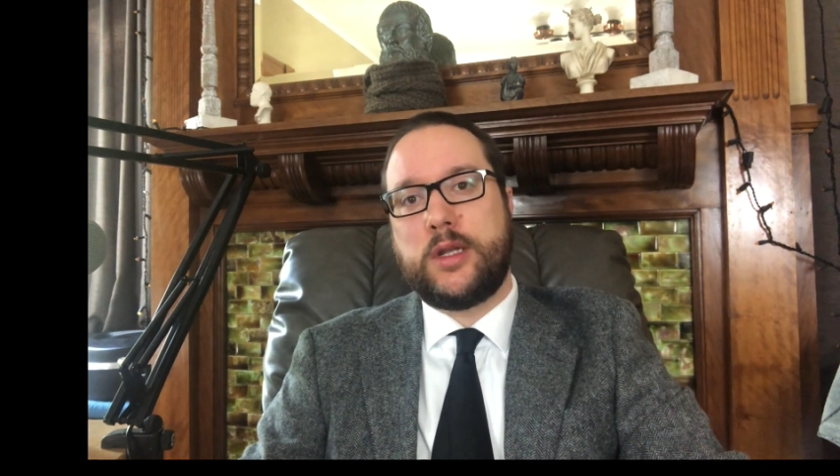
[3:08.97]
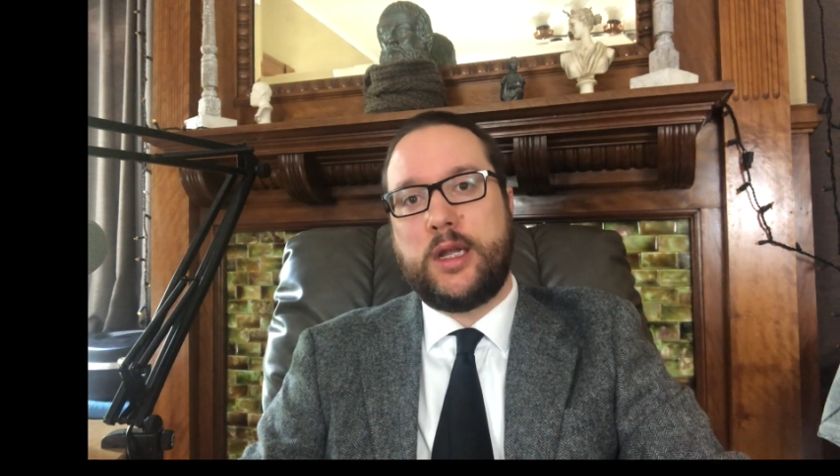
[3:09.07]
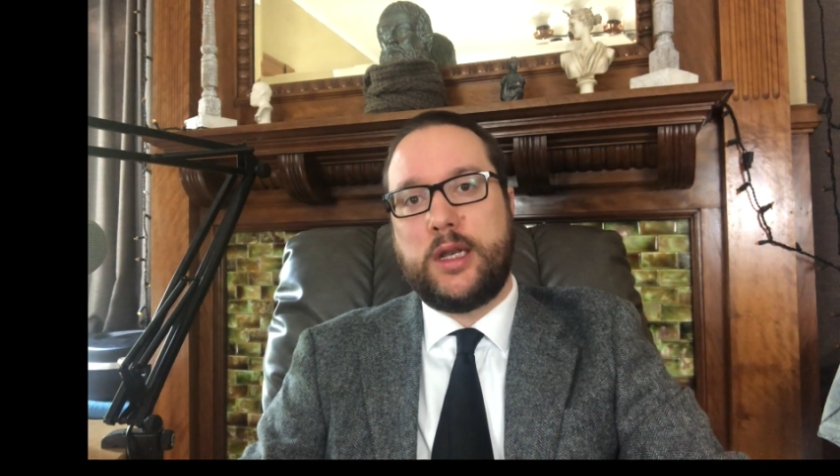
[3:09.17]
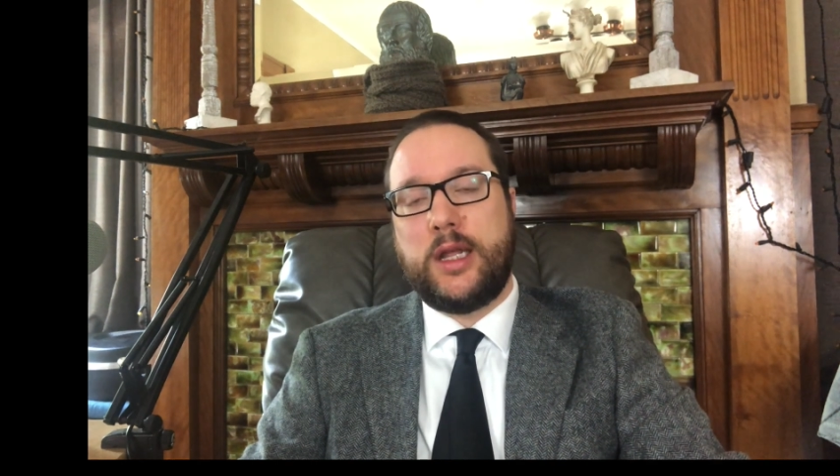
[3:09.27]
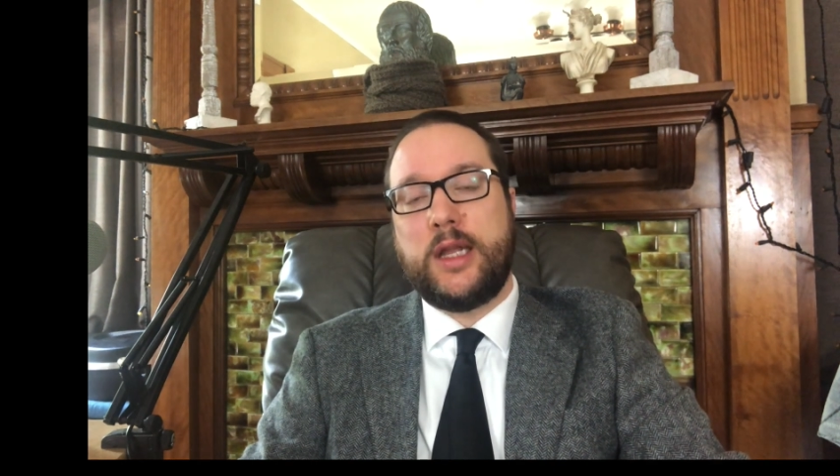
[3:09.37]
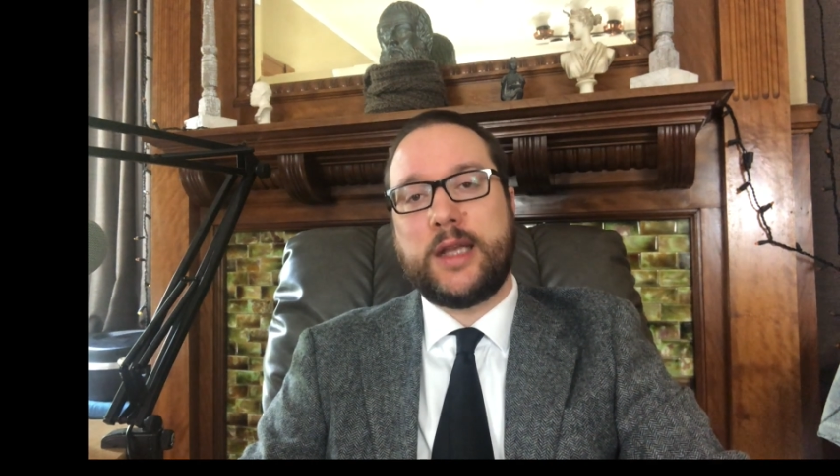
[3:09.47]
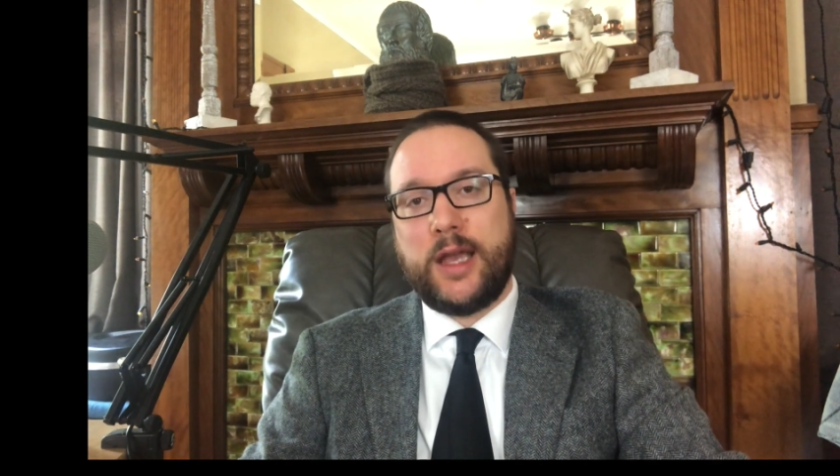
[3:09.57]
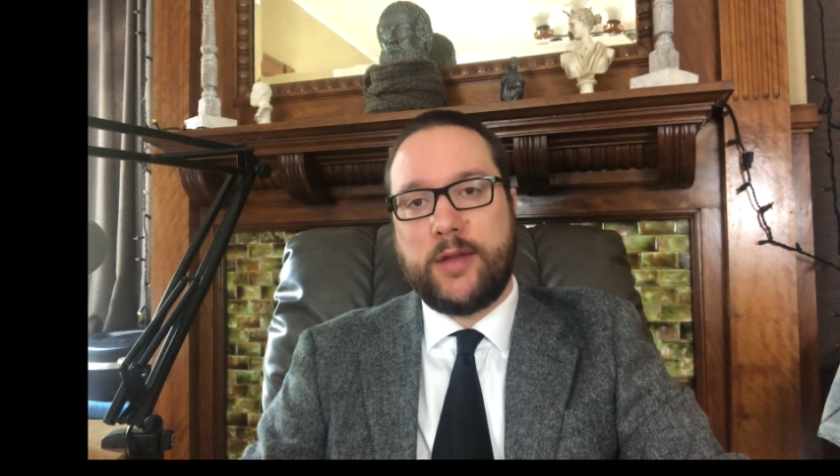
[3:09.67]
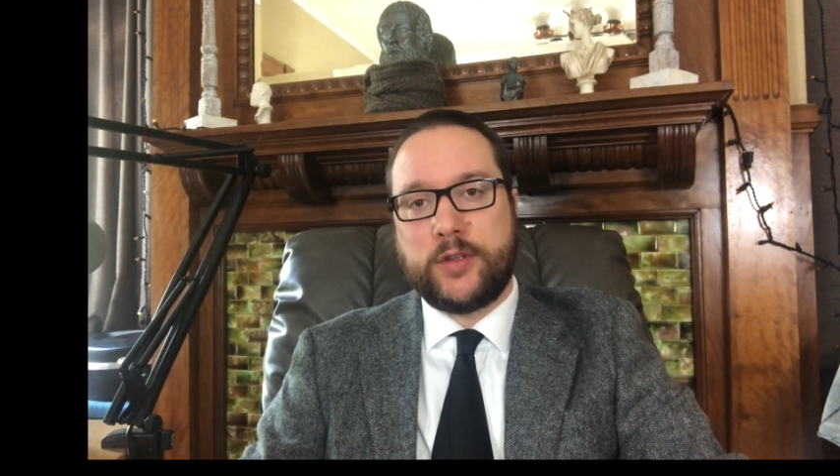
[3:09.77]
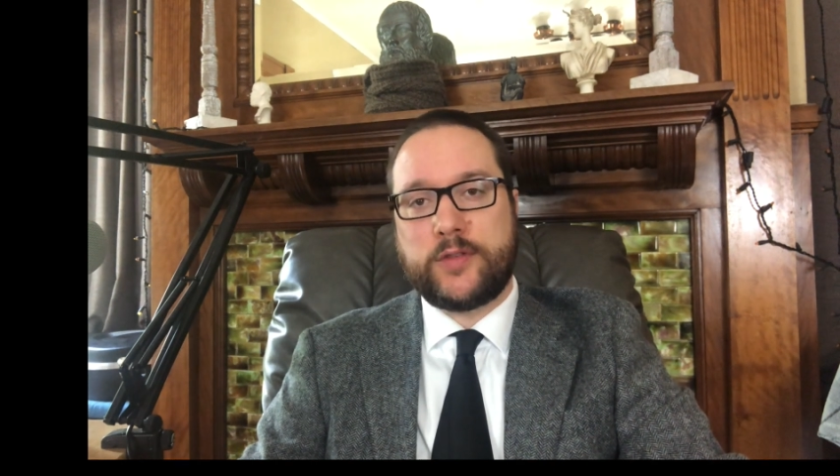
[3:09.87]
in
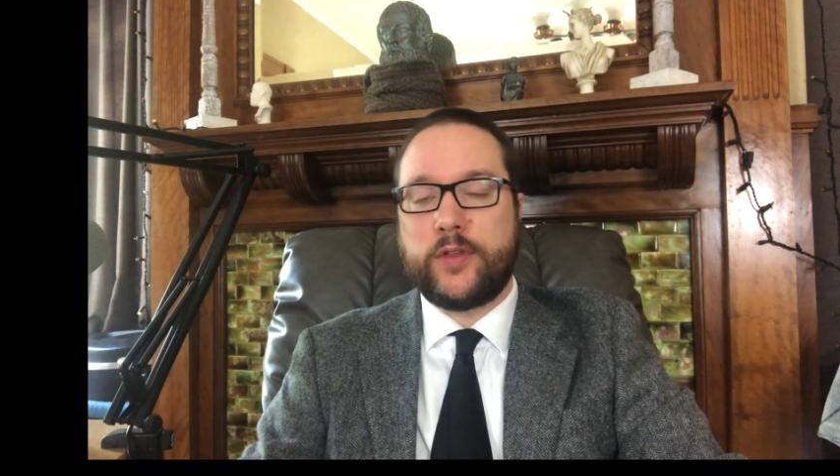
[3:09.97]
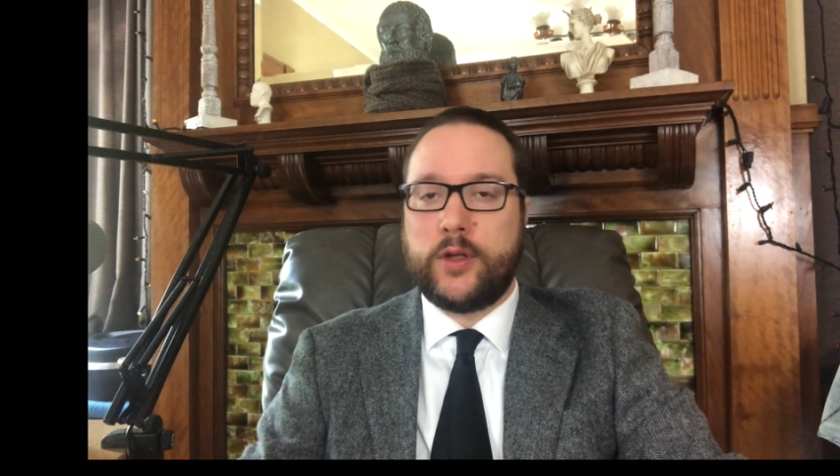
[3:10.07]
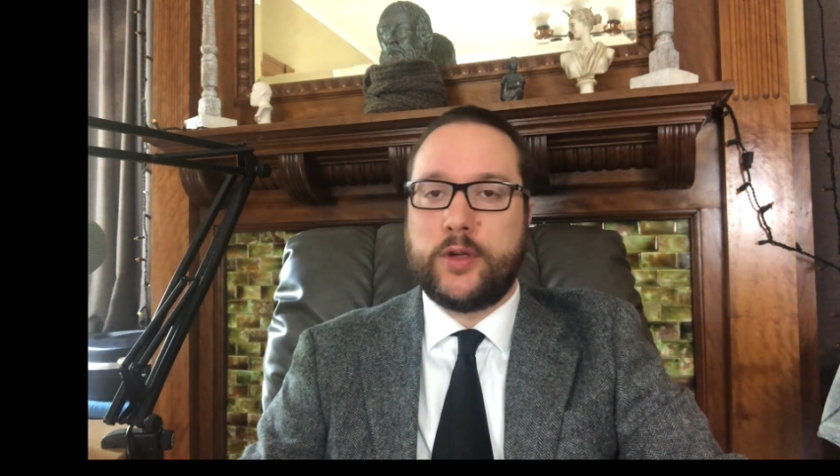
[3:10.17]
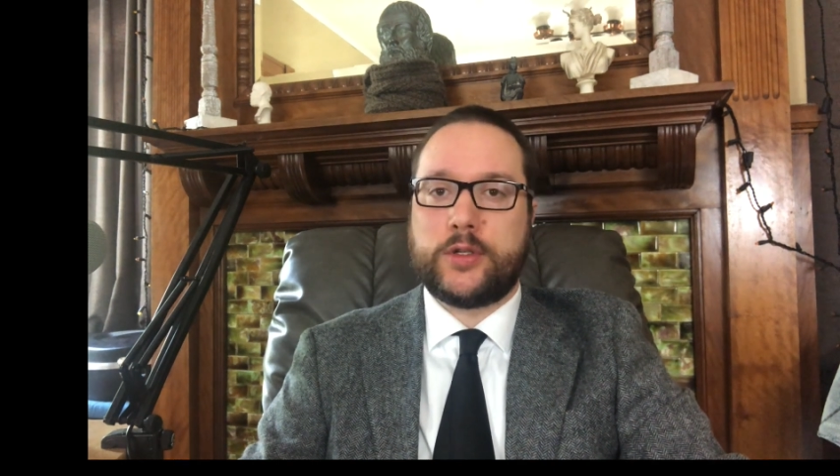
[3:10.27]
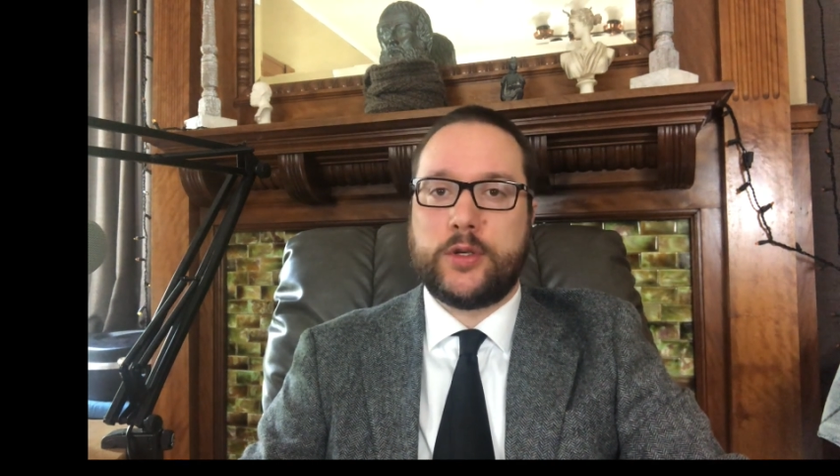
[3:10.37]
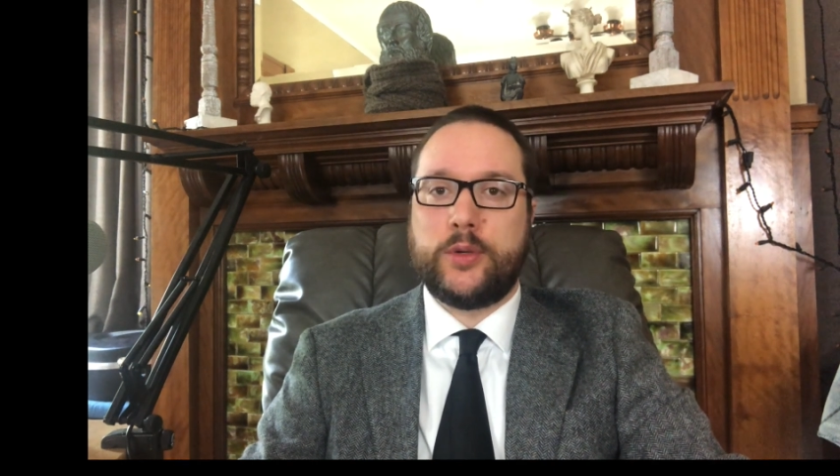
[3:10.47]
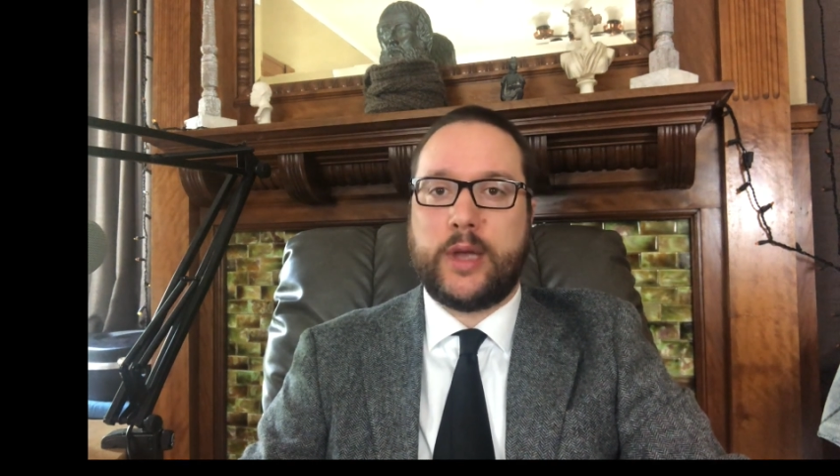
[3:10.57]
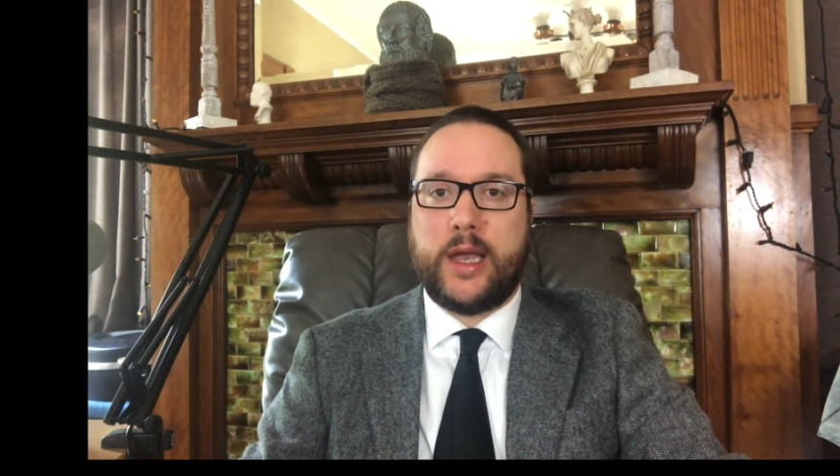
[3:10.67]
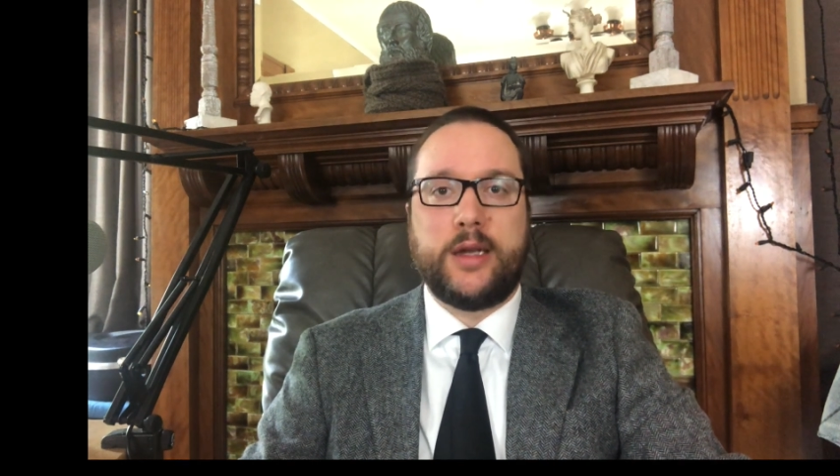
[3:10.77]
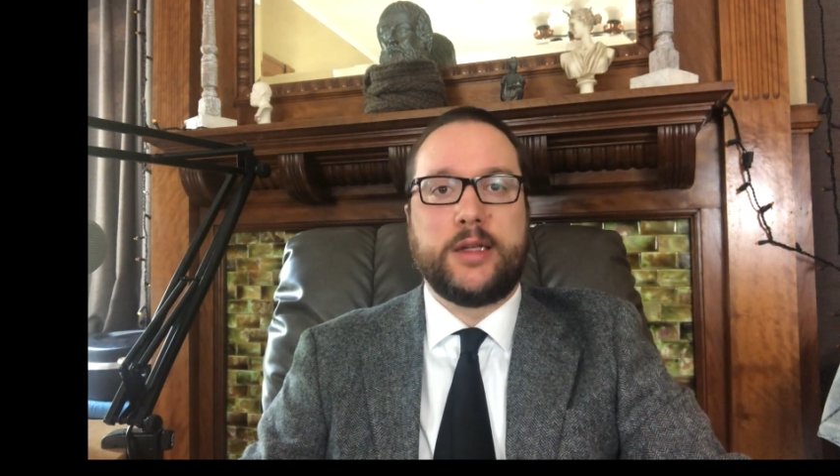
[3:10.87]
Canvas for those who
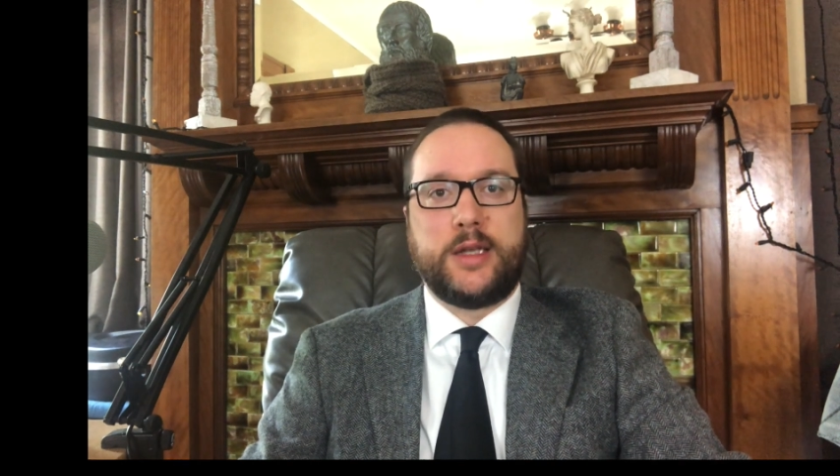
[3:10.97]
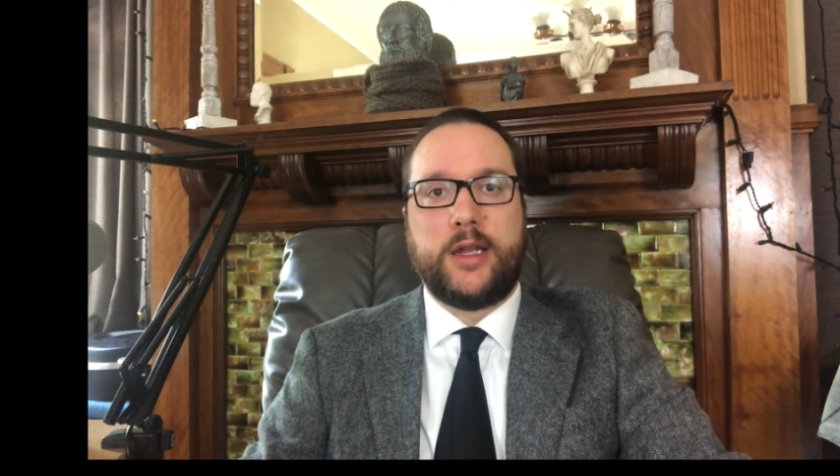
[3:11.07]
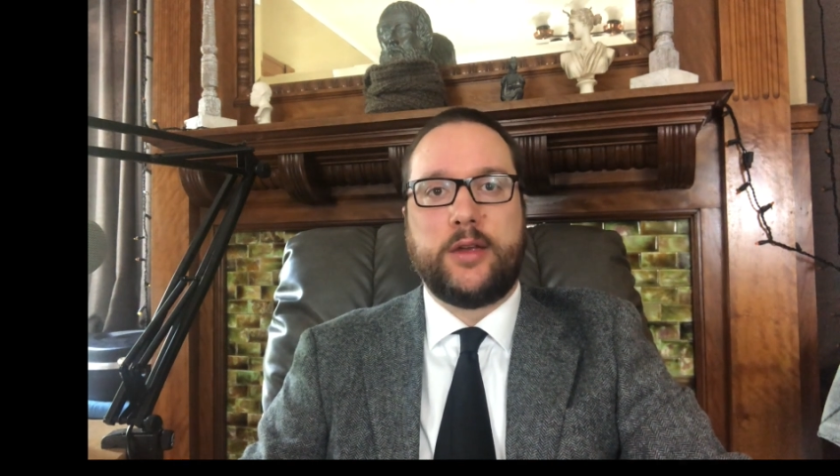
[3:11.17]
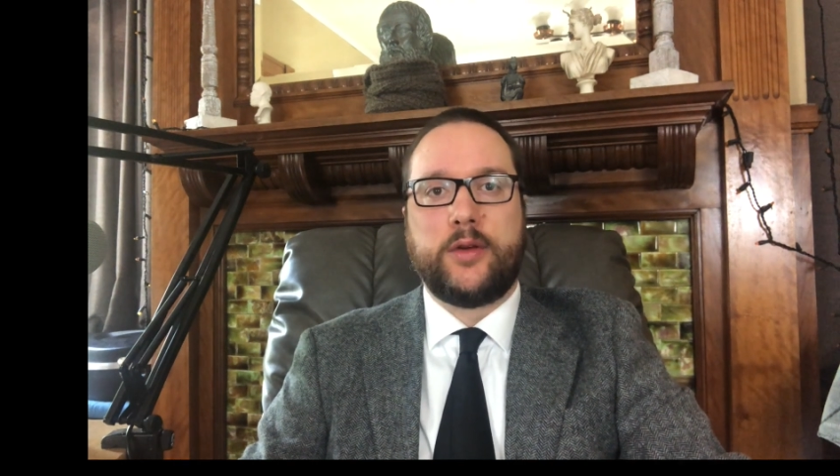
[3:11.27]
can't attend.